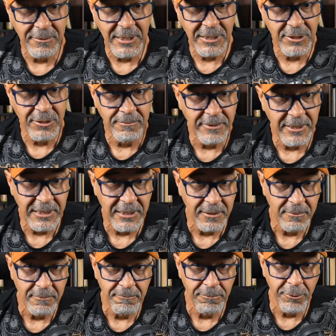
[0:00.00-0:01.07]
should be in
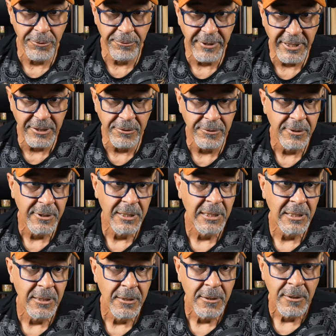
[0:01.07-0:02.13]
Puerto Rico.
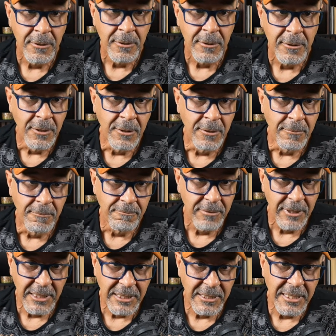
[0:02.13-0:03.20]

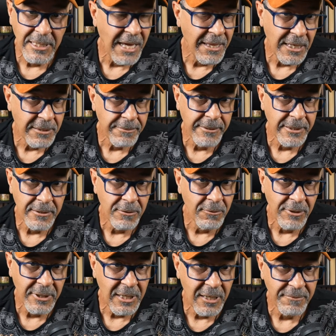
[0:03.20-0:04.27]
But yeah, that's been
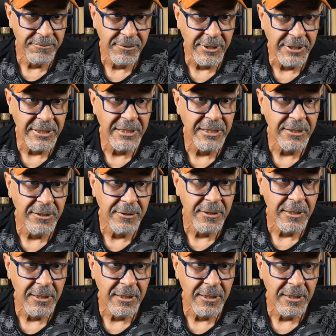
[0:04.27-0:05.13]
going on for years.